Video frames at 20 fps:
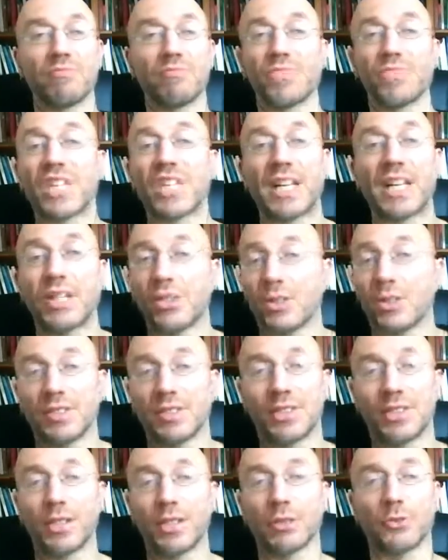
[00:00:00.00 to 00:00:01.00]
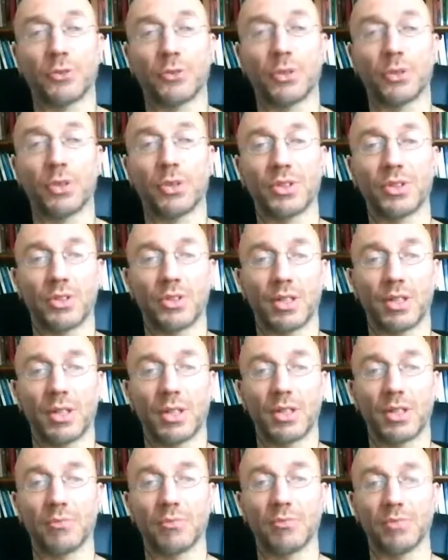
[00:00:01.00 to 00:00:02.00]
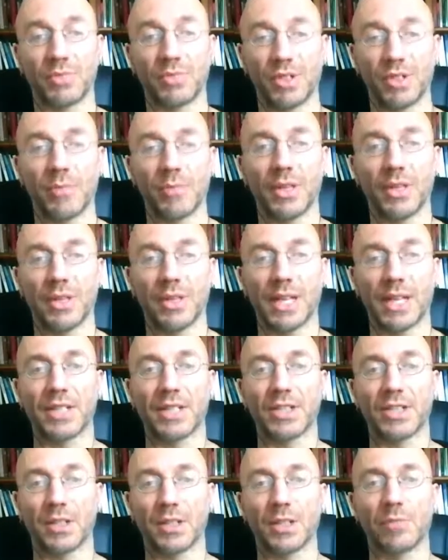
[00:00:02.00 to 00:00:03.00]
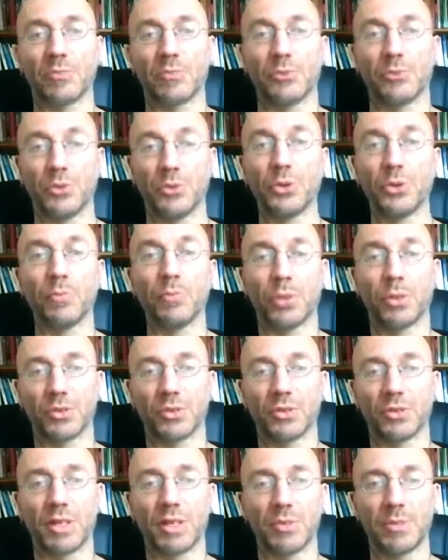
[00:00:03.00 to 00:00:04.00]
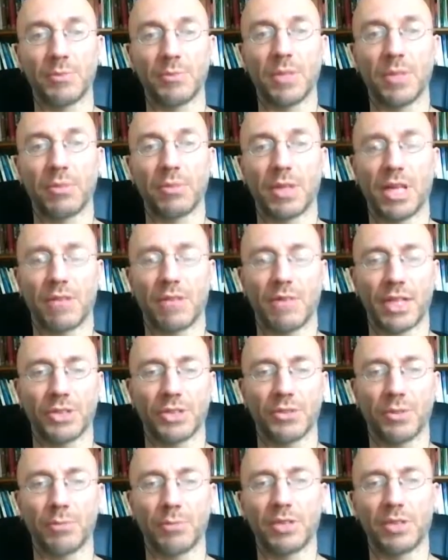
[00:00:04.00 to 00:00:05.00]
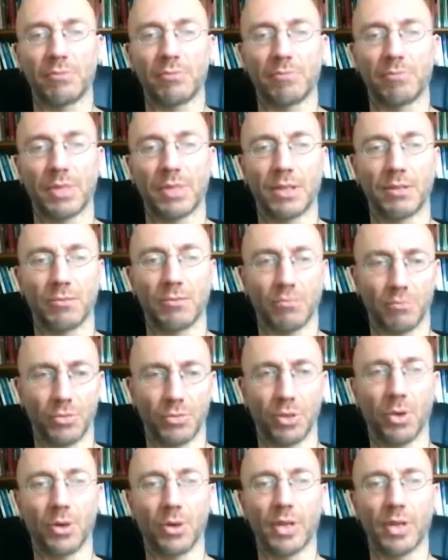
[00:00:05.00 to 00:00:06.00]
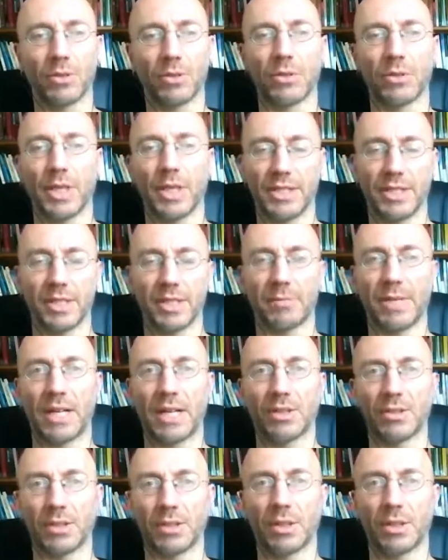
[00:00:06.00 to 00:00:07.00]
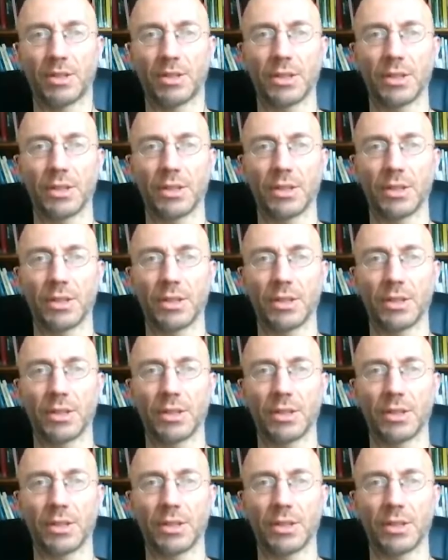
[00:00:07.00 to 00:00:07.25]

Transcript: Gender is here, of course, something that few post-development people have actually been talking or writing about a lot.